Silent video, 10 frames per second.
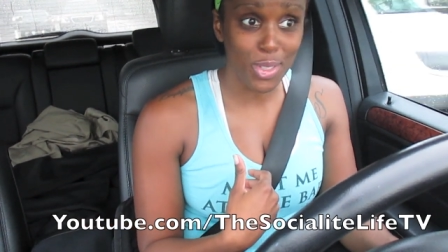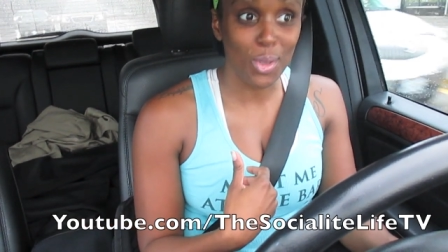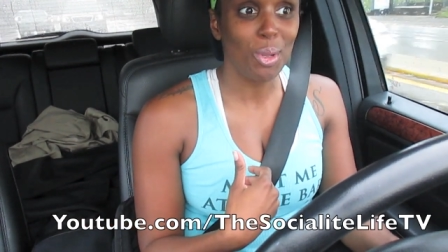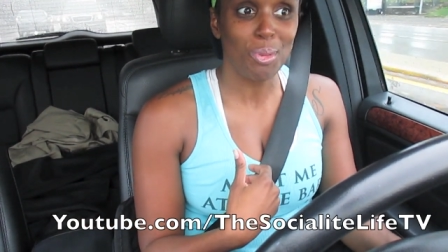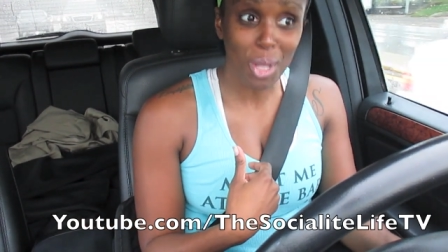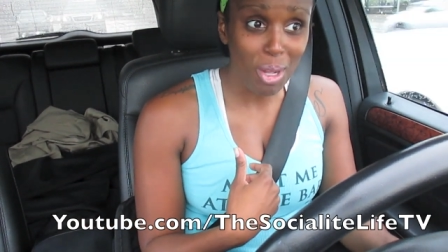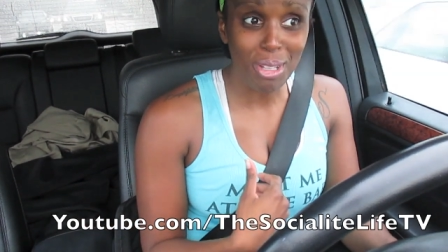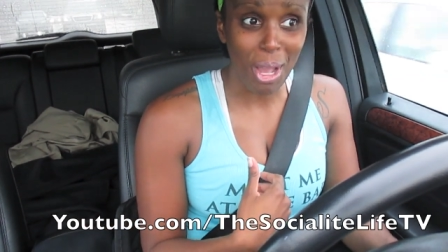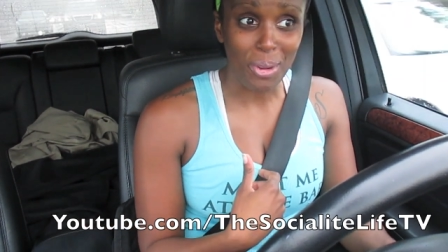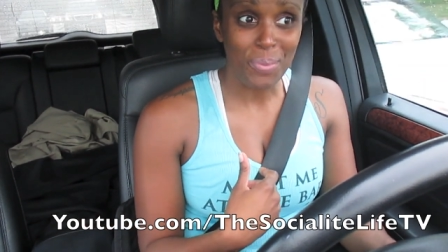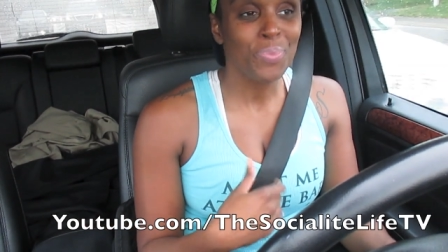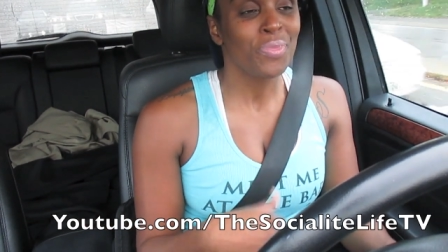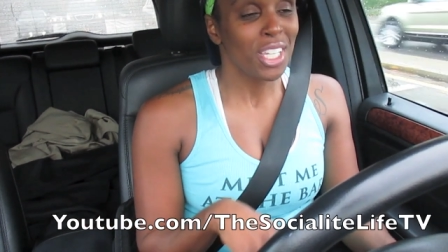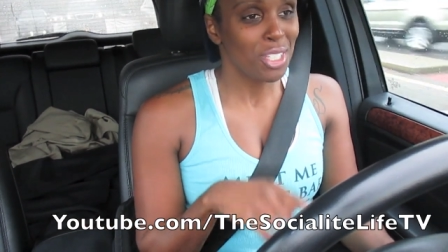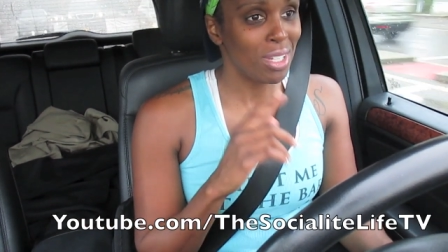So Lodolo
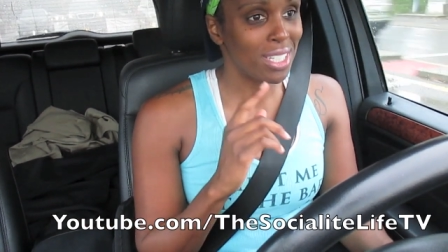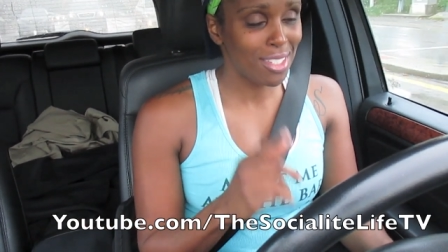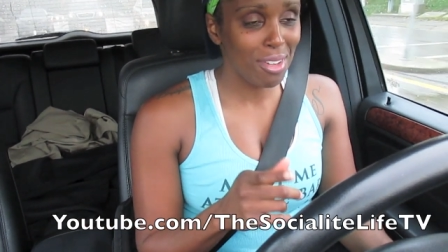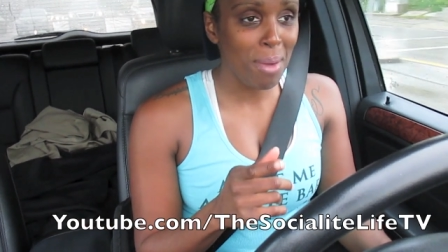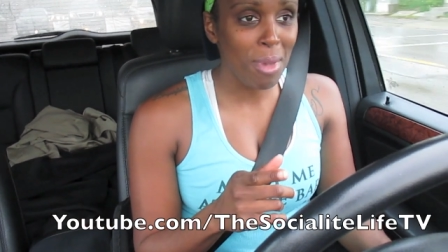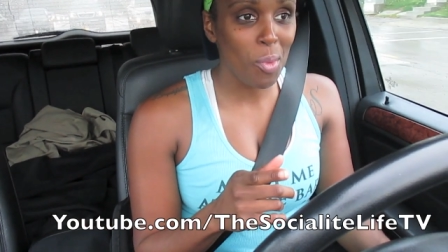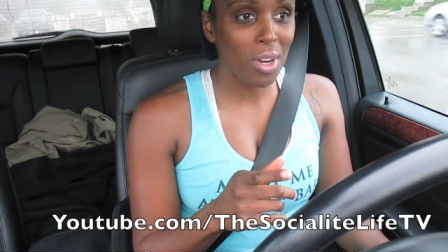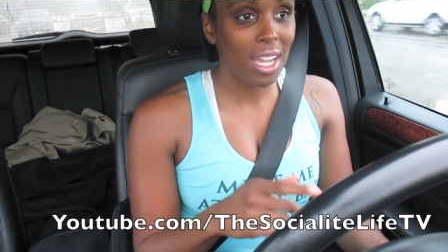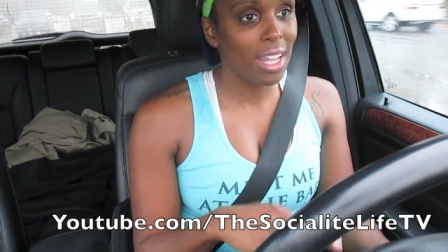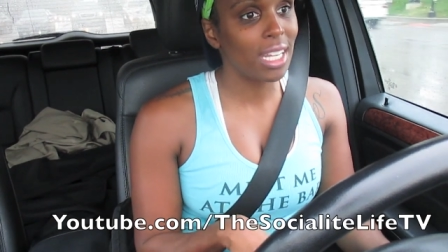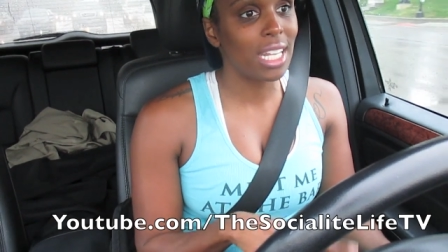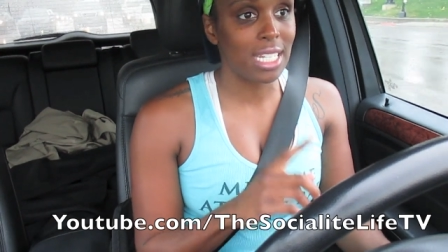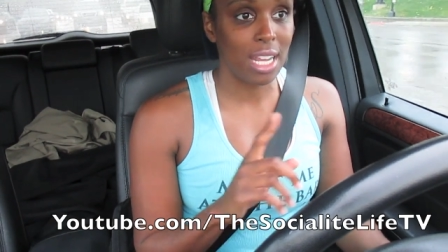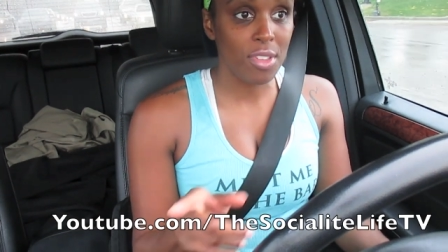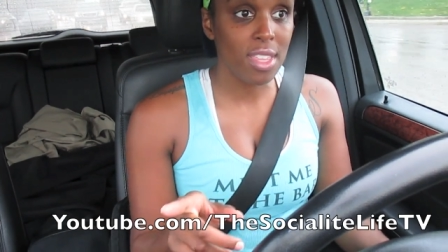so I still got my workout in. I
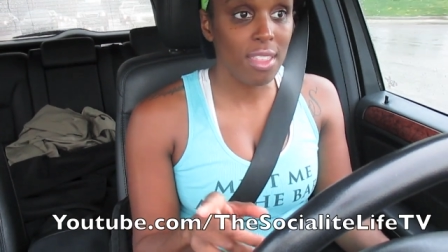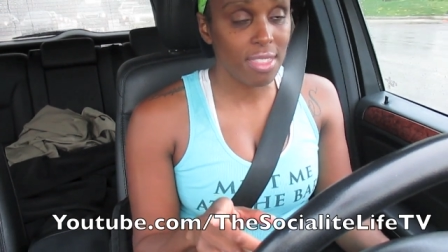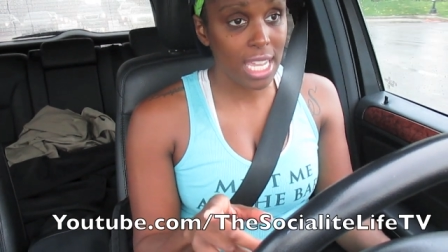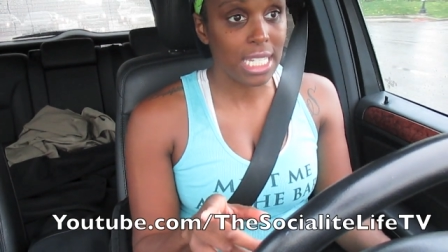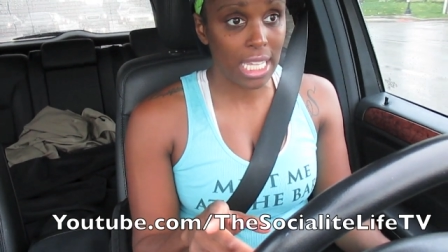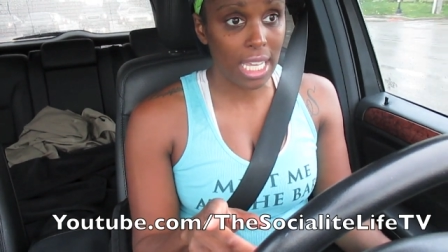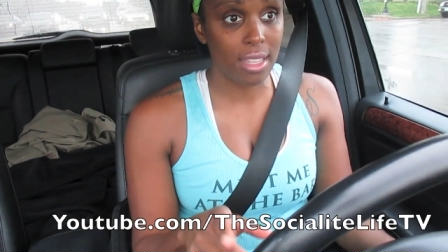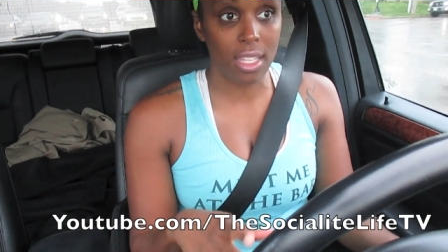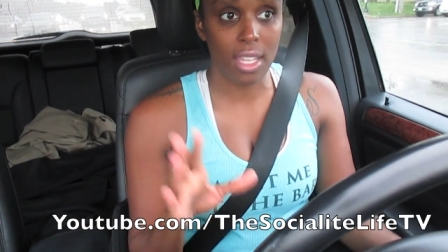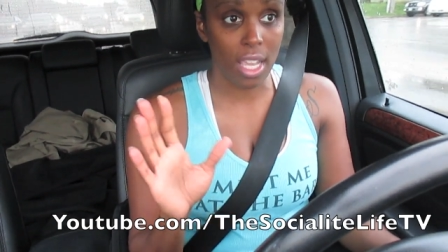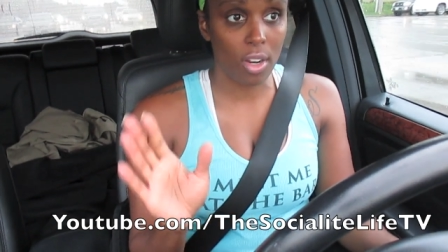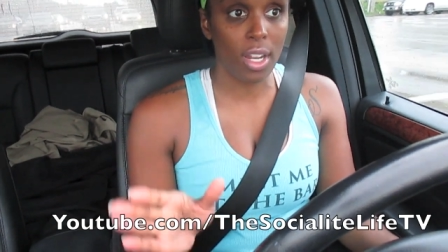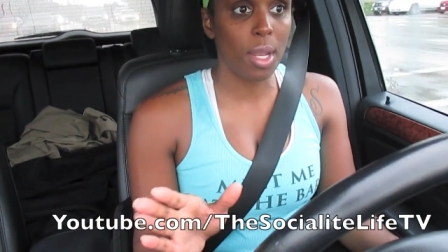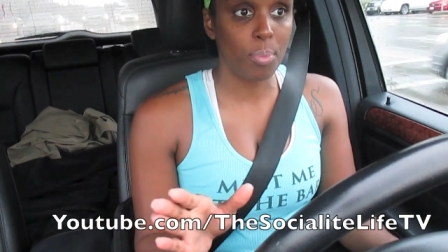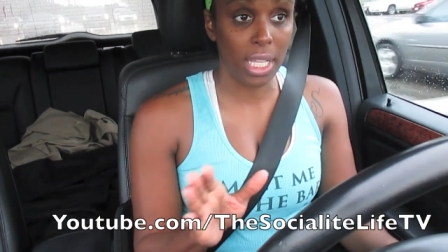did everything that they did that they had
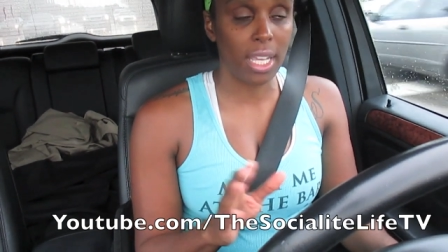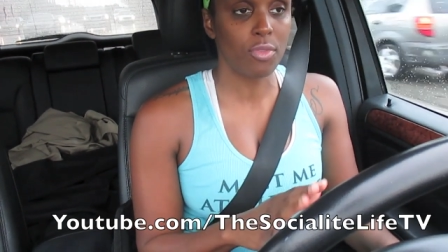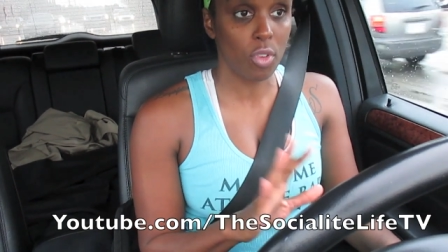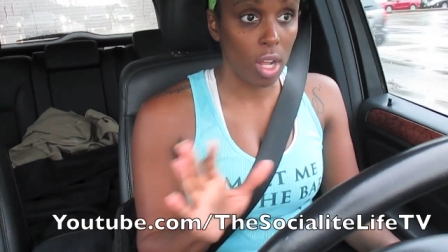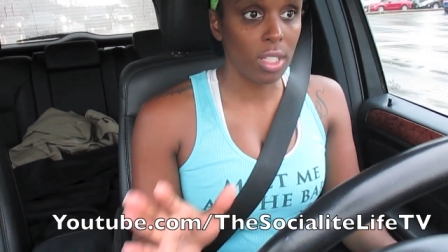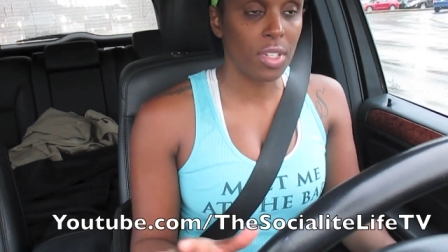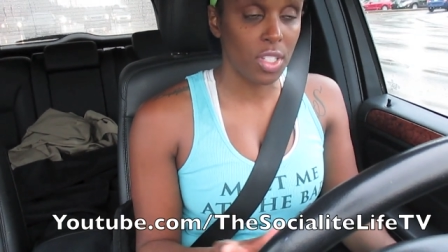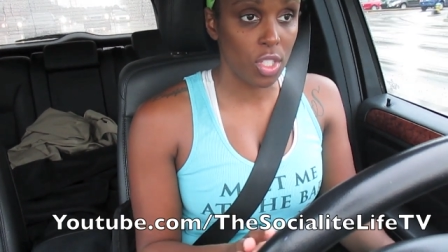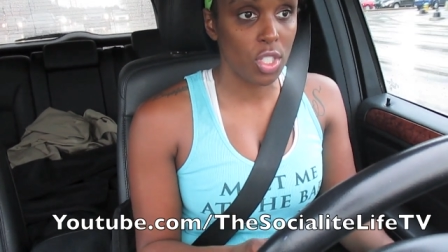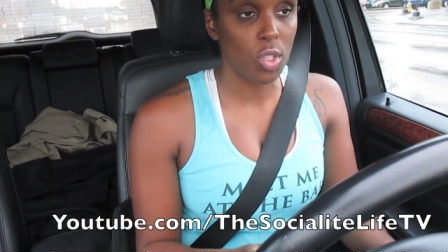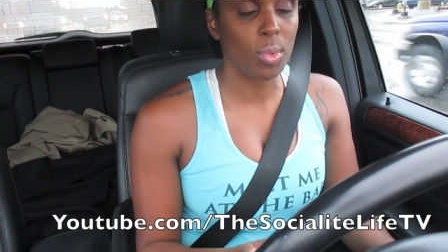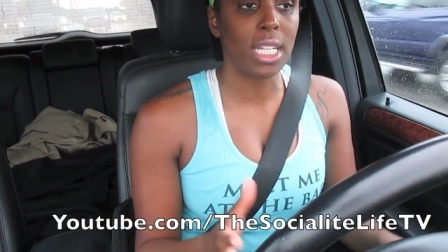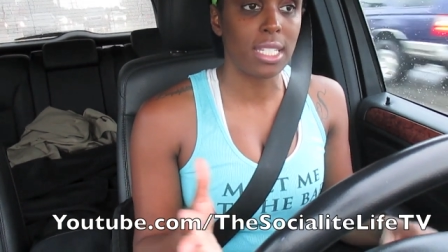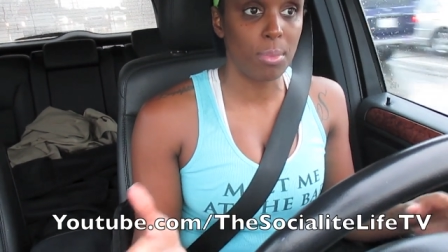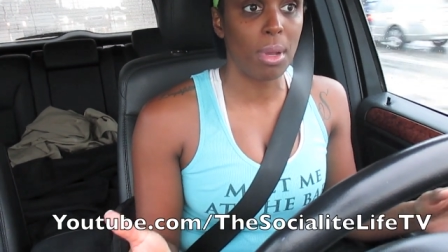already had planned for all of us to do, but
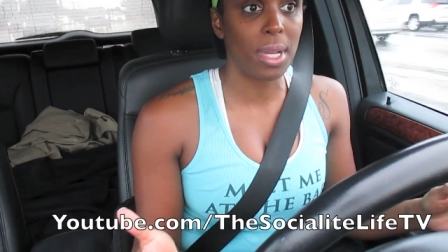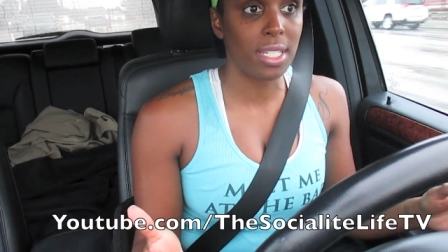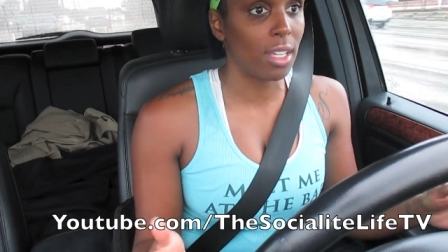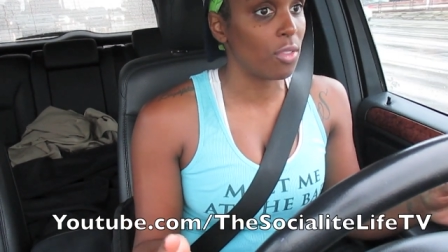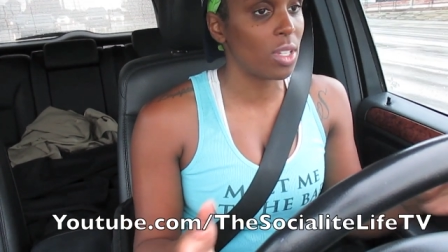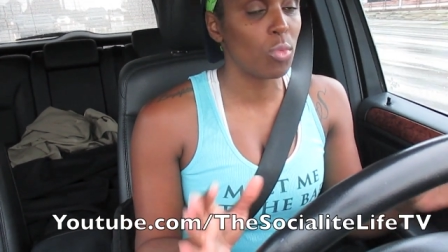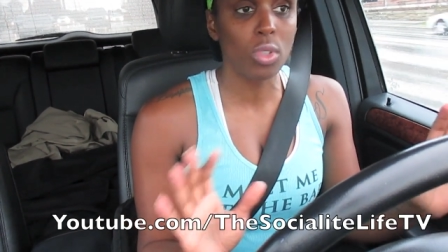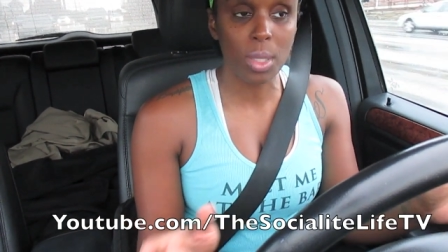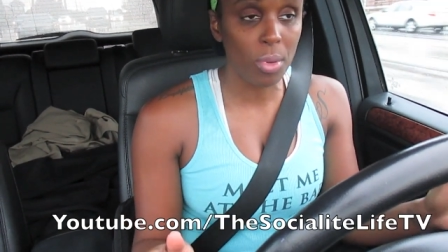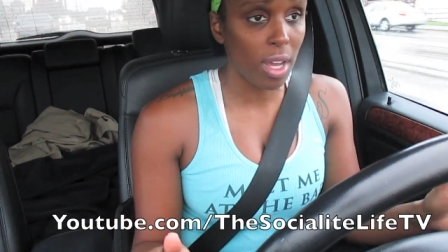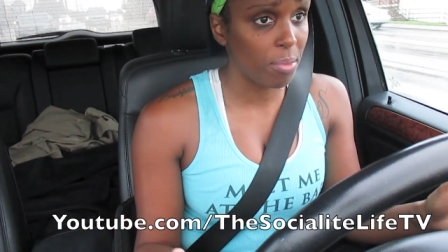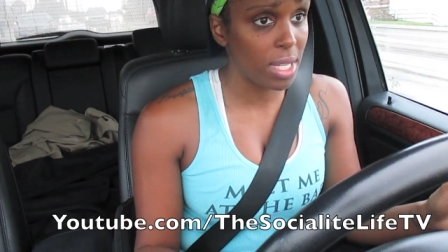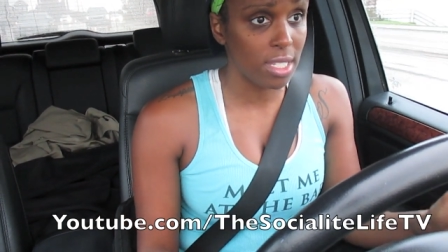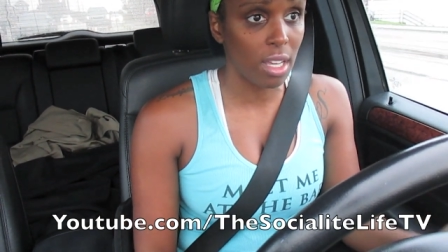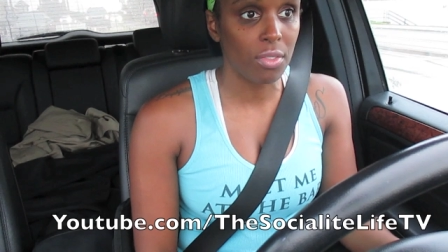I did it by myself. So I'm really proud of
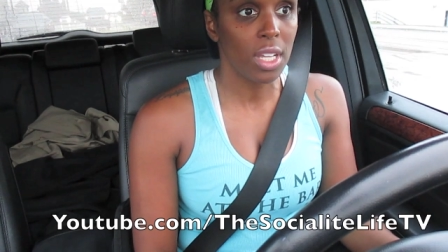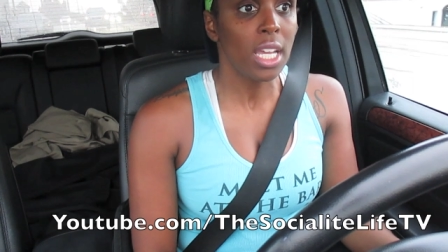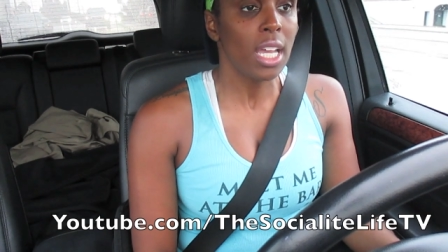myself.